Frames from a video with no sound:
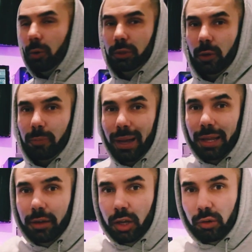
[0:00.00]

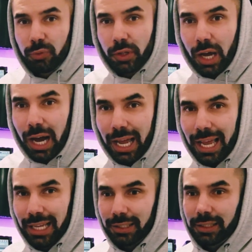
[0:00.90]
Autopan for the
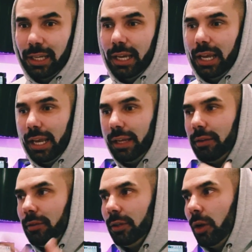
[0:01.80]
hi-hats
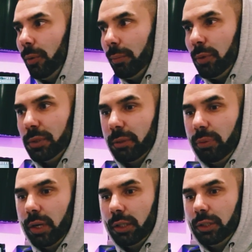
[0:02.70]
in, you know, music
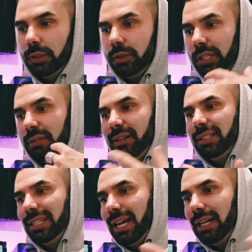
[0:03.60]
production to give
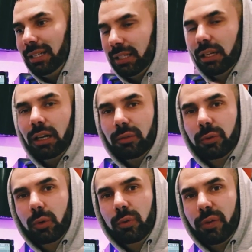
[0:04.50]
us that kind of
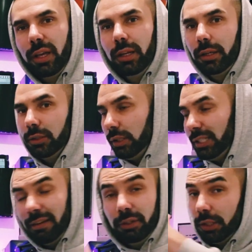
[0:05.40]
cool feeling. So
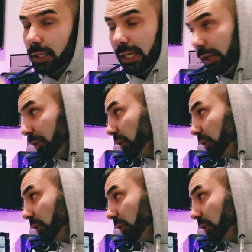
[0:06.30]
let's have a look and go